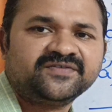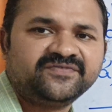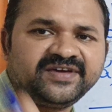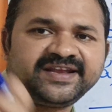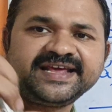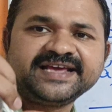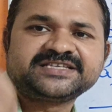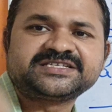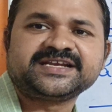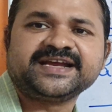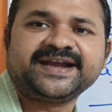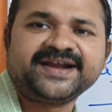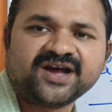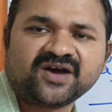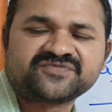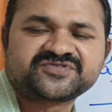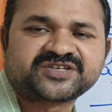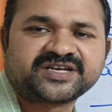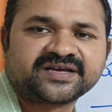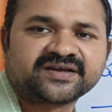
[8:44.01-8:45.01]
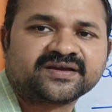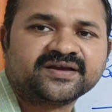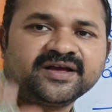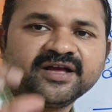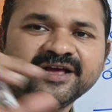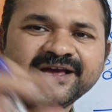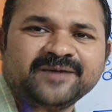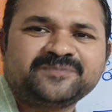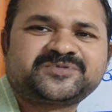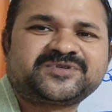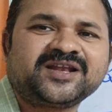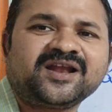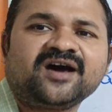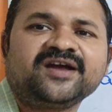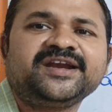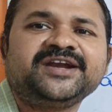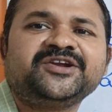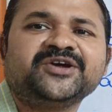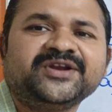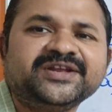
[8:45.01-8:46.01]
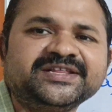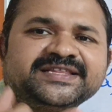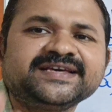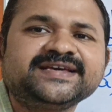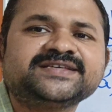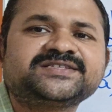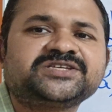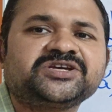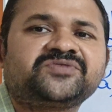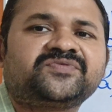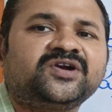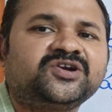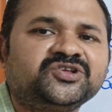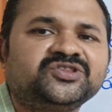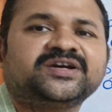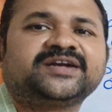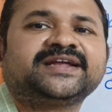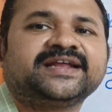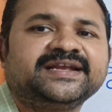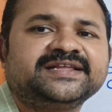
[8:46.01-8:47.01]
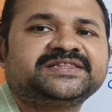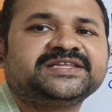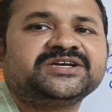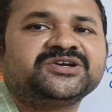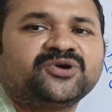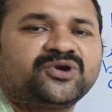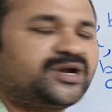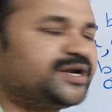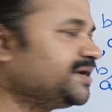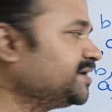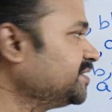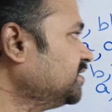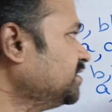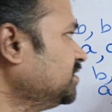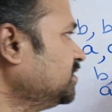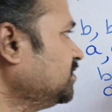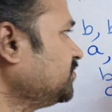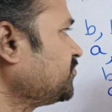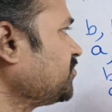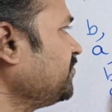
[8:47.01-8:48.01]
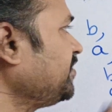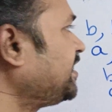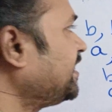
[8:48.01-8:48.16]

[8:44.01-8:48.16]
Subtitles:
we reached the end of string. Epsilon into anything is equal to that anything only. So we